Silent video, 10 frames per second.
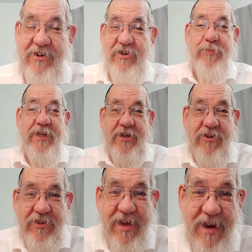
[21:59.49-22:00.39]
Could be the
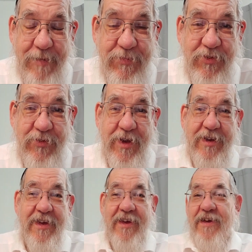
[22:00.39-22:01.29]
good that I'm
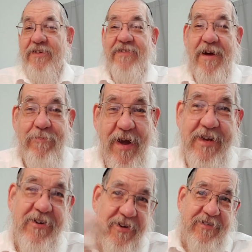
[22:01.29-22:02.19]
doing is not my good,